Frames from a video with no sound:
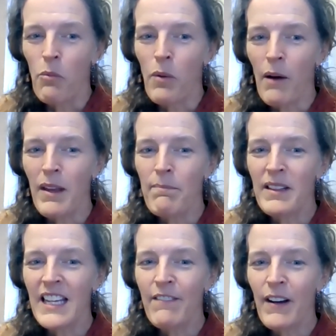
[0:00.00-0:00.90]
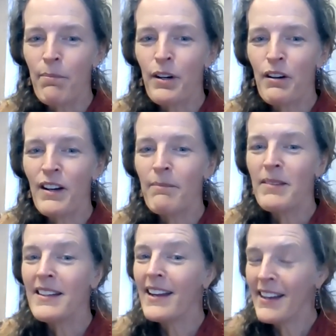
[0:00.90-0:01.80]
While we believe our program
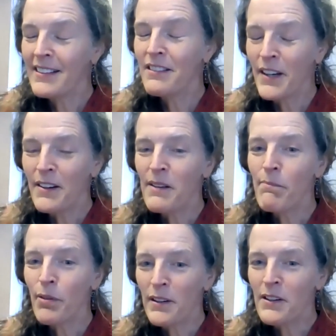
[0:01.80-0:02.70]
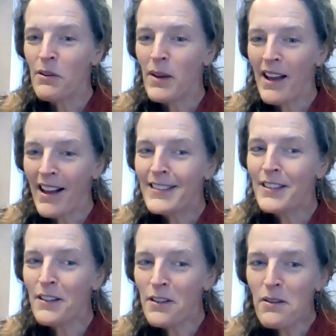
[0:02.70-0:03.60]
today is very important, we
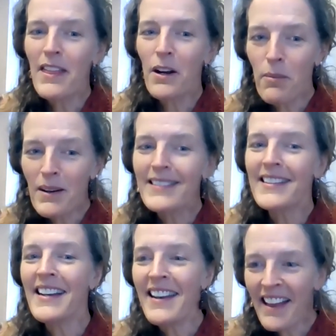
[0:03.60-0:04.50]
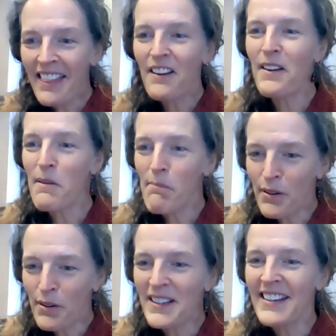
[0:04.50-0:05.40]
also knew there was another
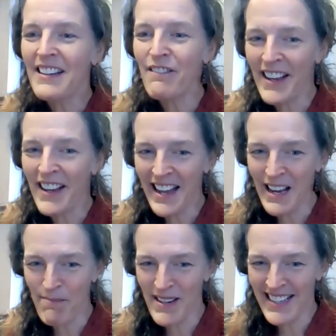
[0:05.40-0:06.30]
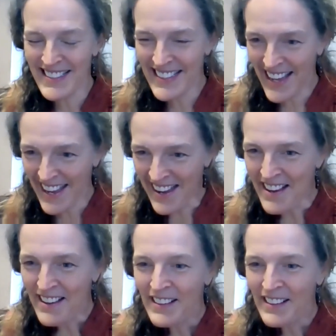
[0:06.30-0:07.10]
important event happening today.